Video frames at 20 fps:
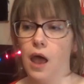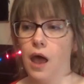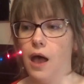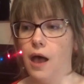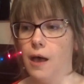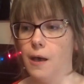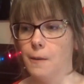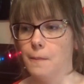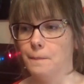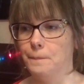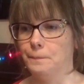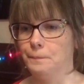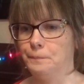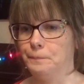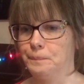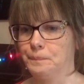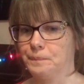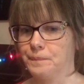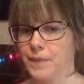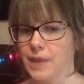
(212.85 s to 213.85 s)
Um,
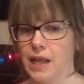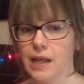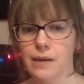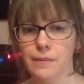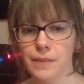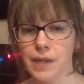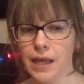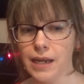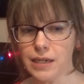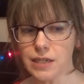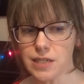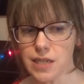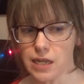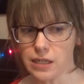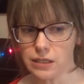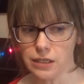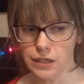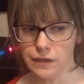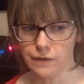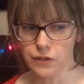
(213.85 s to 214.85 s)
and I'm not
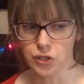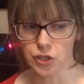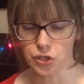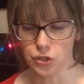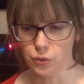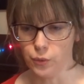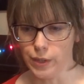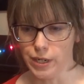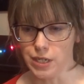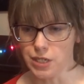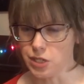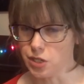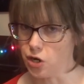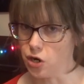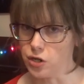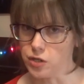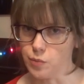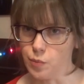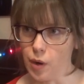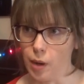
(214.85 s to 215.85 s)
exactly even sure when it
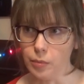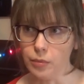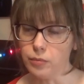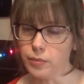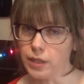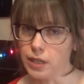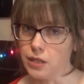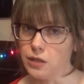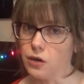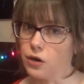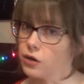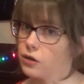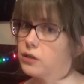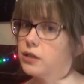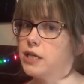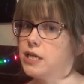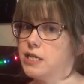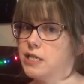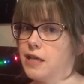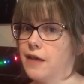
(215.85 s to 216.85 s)
starts, probably in the
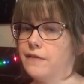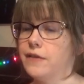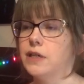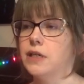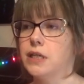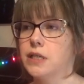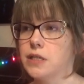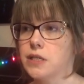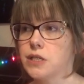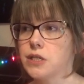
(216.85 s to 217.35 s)
early 70s.